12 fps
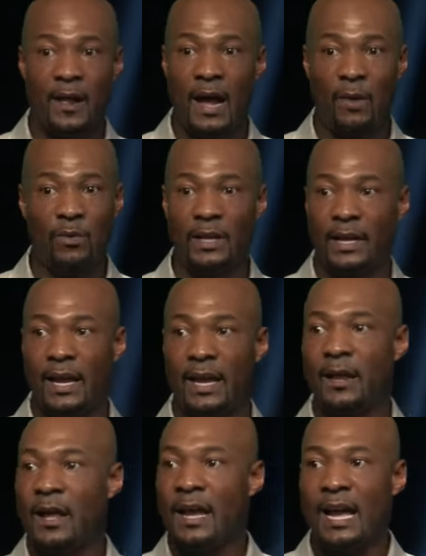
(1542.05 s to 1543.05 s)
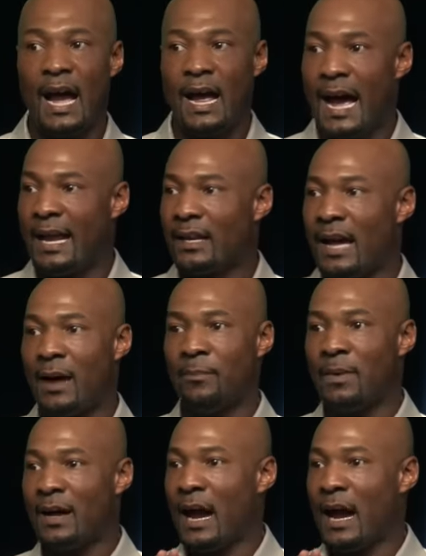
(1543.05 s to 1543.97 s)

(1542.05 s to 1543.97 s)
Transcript: I really can't. I, I, I'm,